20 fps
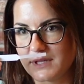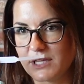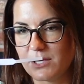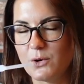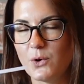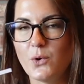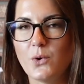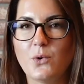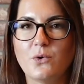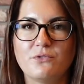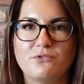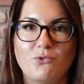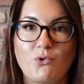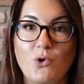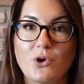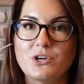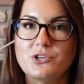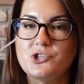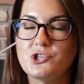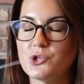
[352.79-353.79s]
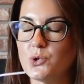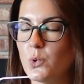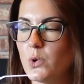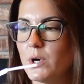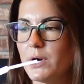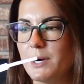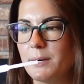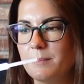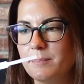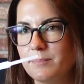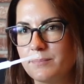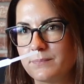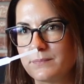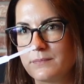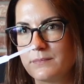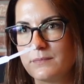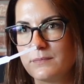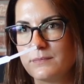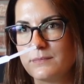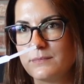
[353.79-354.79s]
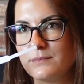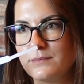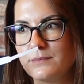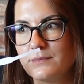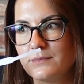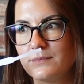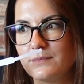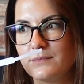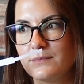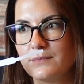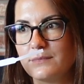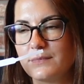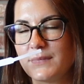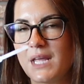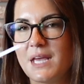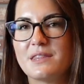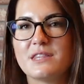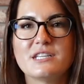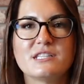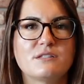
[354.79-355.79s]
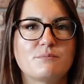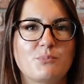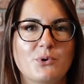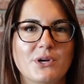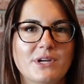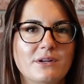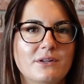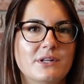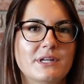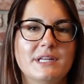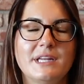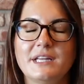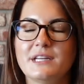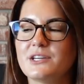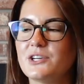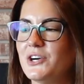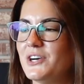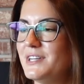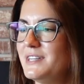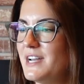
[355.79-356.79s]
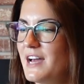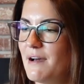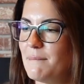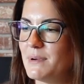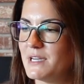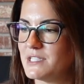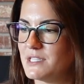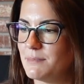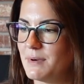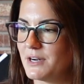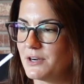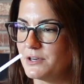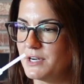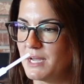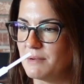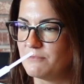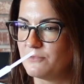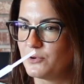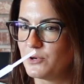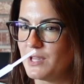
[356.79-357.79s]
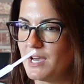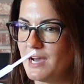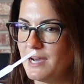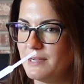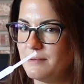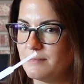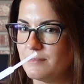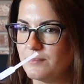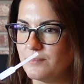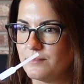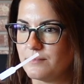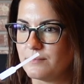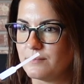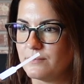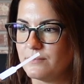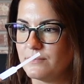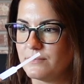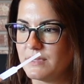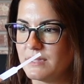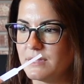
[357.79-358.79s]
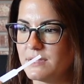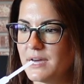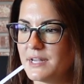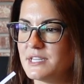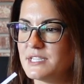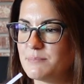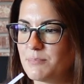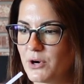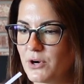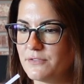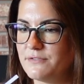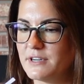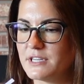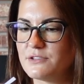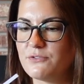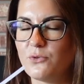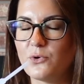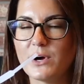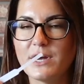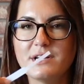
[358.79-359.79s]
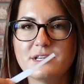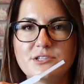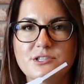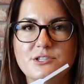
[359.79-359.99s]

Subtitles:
Oh, for sure. The spring cleaning, couldn't have picked a better name for that. That is perfect for it.